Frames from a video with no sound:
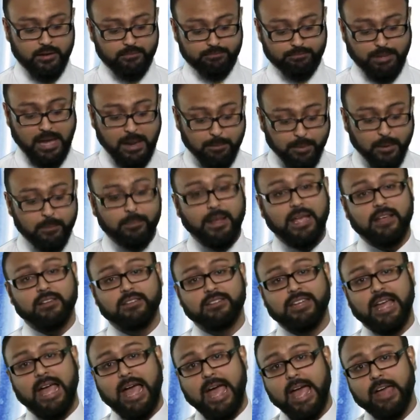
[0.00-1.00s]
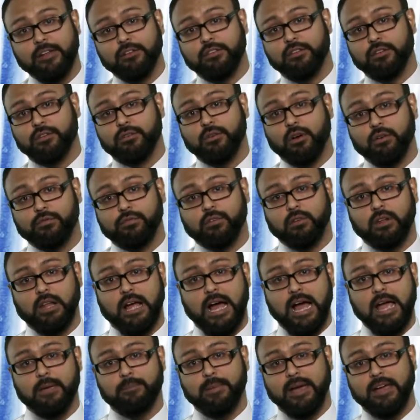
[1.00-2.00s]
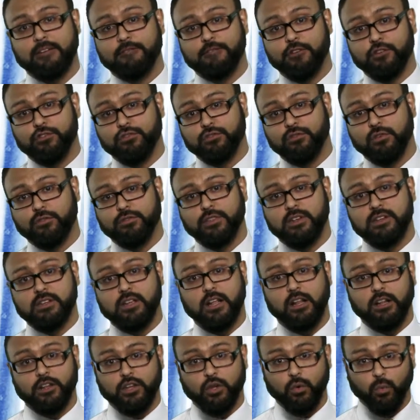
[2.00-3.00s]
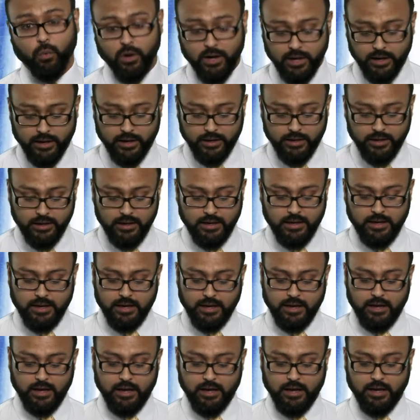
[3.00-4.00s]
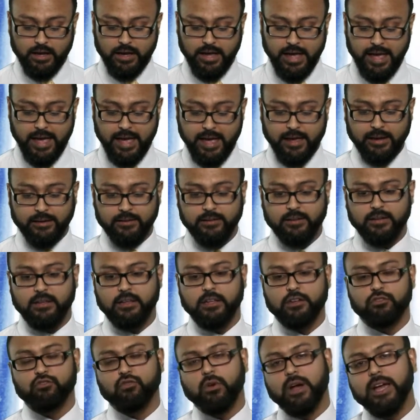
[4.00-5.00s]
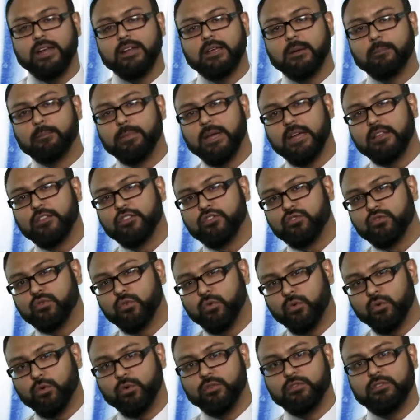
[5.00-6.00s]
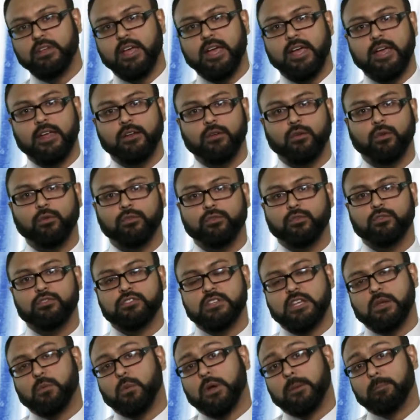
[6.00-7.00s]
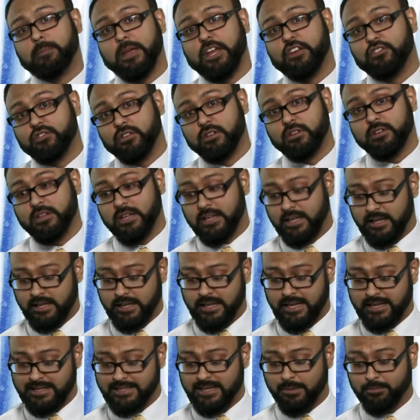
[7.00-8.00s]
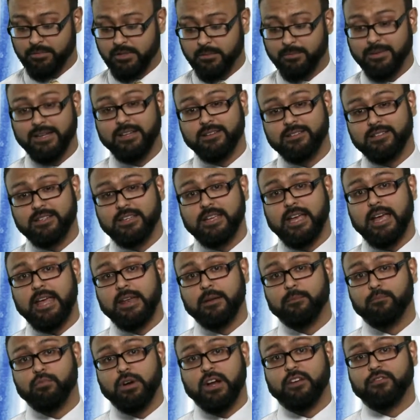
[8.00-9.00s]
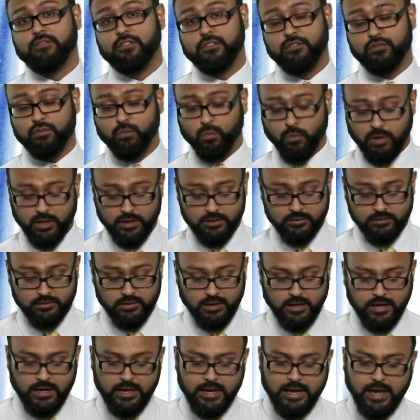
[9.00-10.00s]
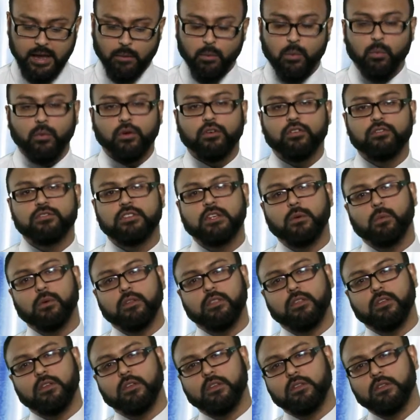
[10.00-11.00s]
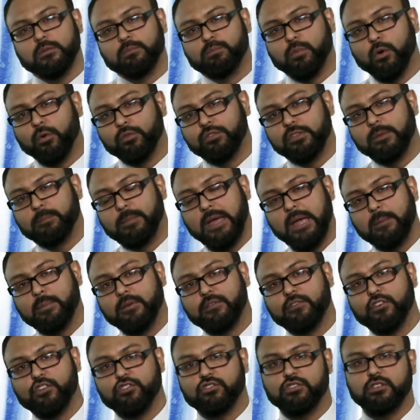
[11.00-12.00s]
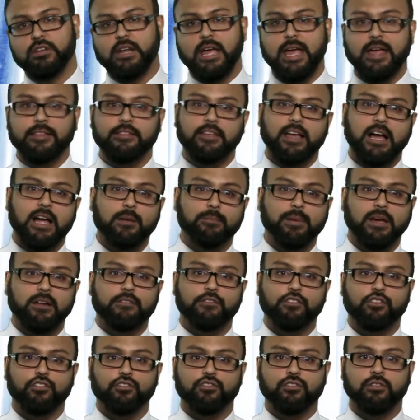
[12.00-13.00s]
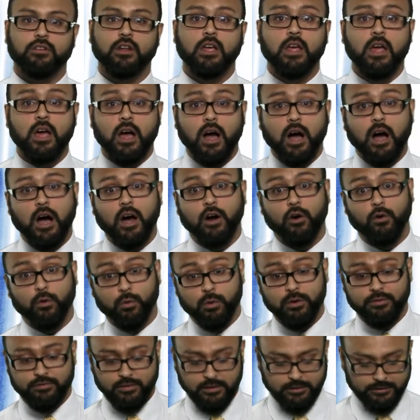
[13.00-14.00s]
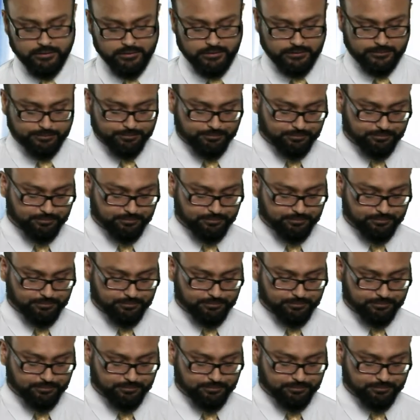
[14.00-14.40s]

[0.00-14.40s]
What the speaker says: paper-based and novel iPad version of the DLQI and try and compare the scores and also see what patient acceptability and preference was. And we want to see whether both the paper version and the iPad version are equivalent.